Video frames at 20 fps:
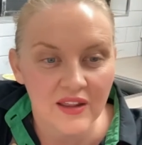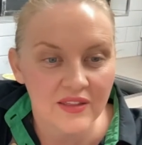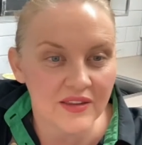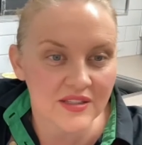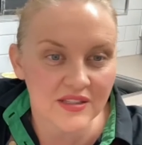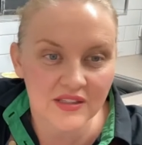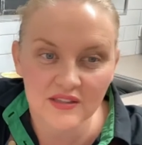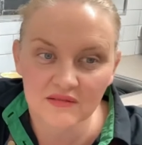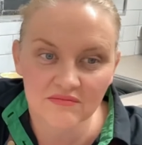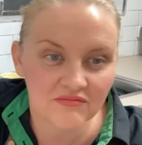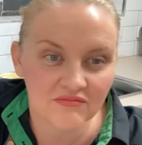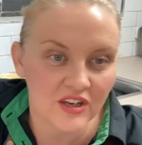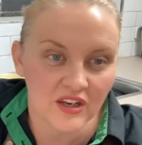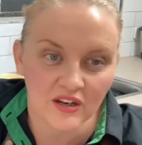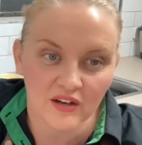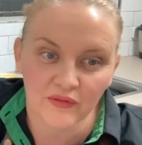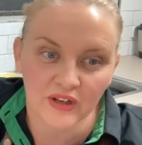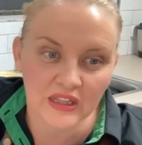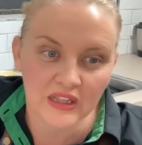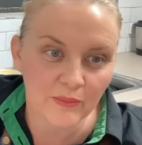This, you
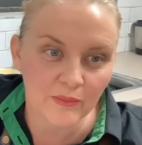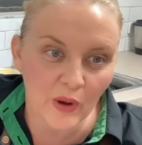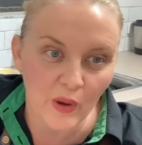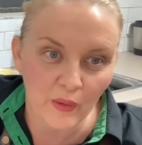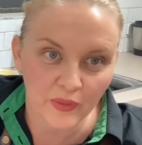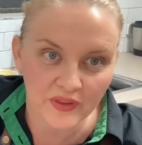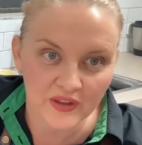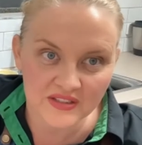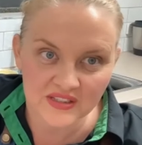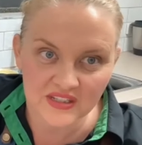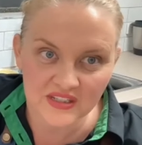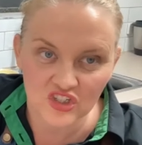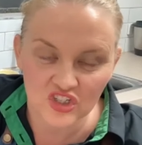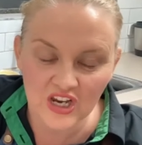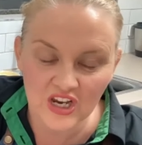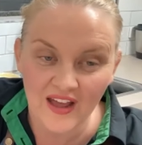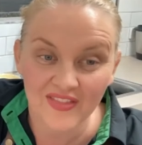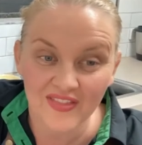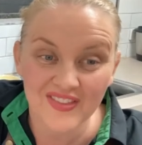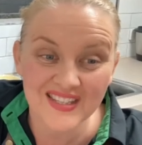can really bulk this
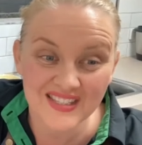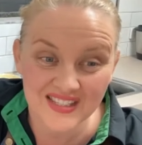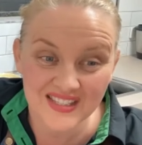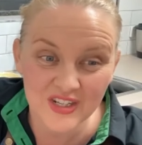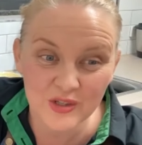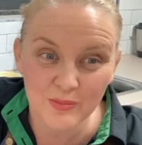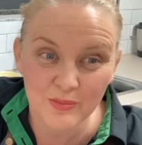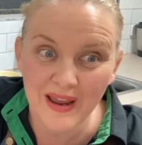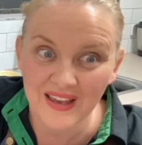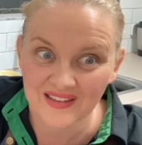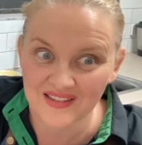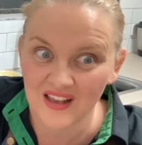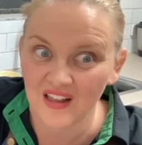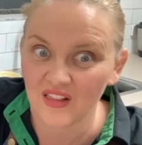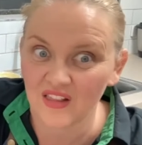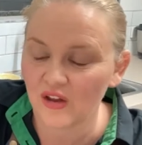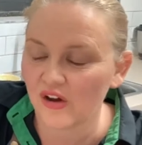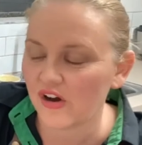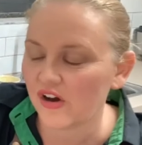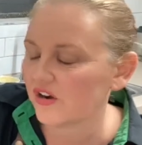dish out. This dish makes a
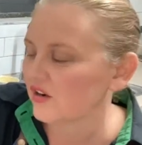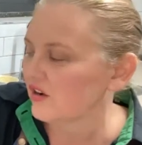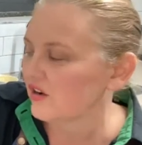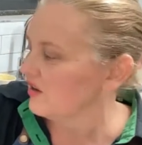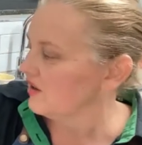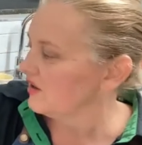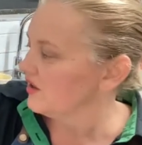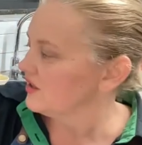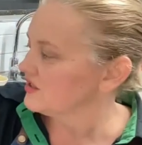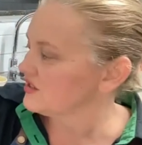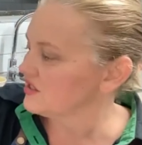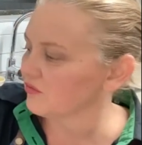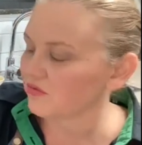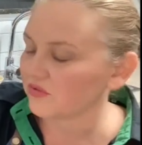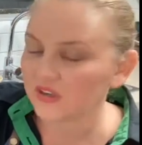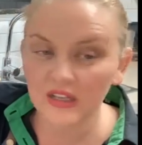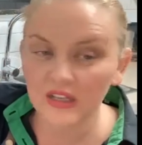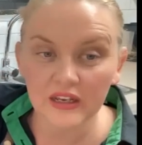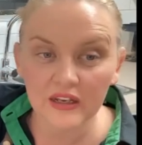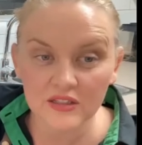lot.
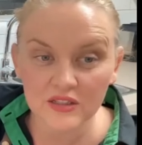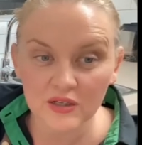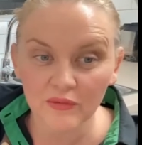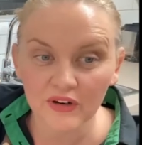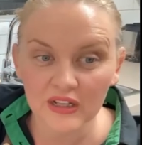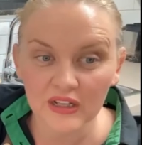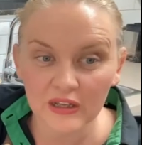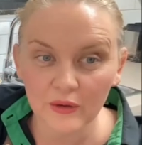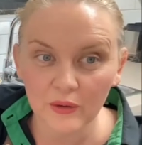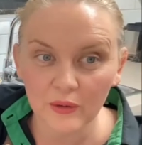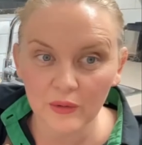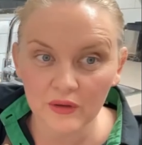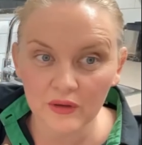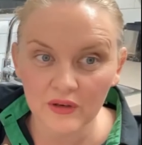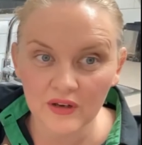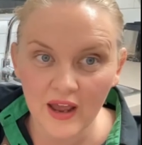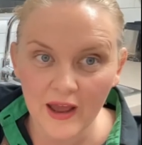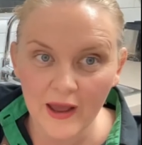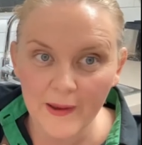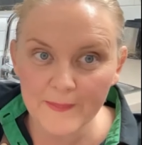It's a really
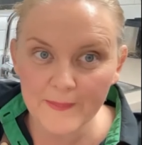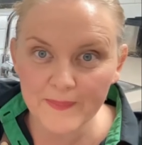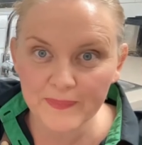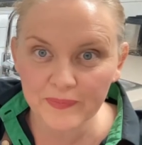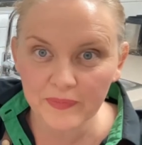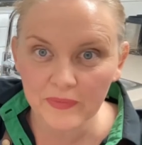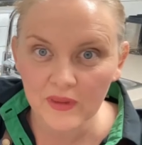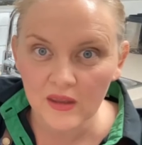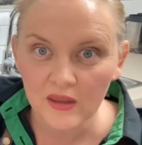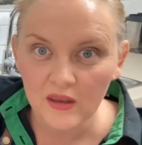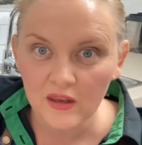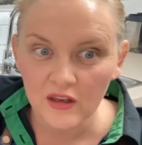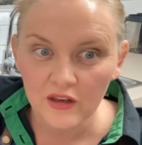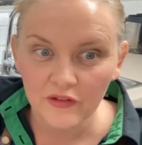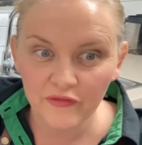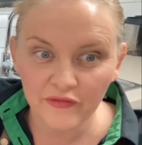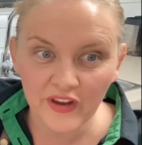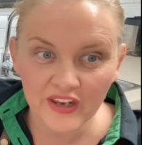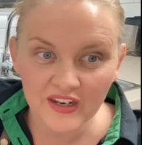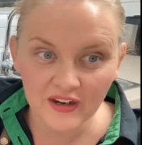good
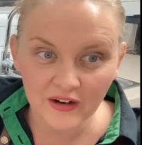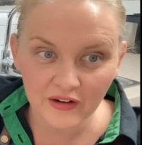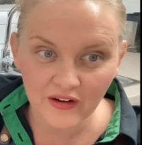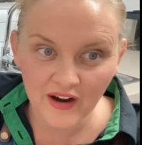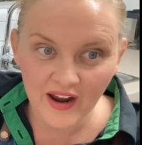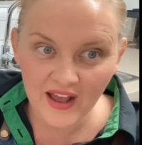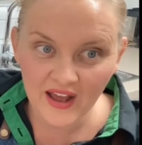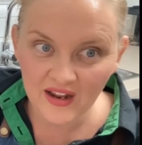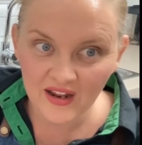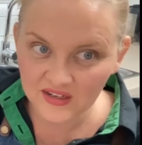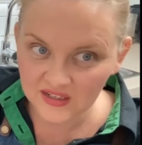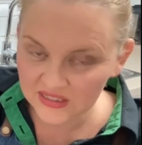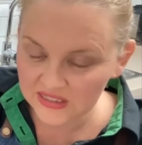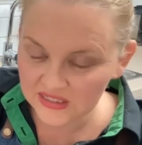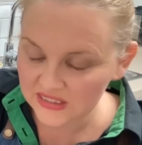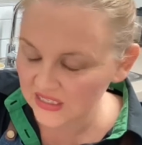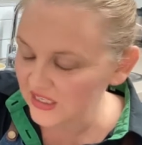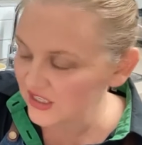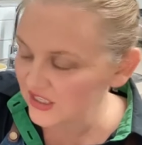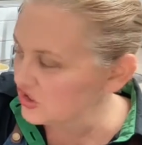feed a
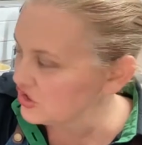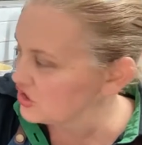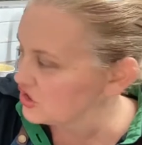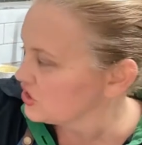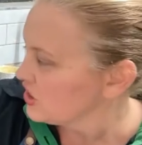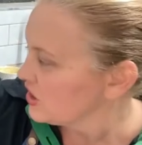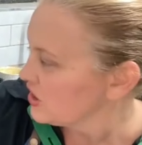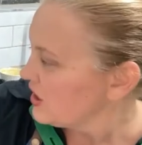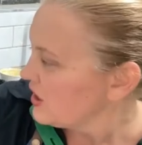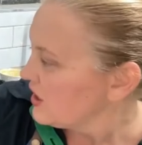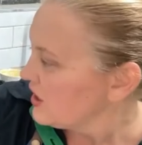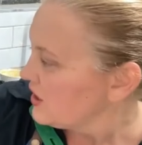crowd dish.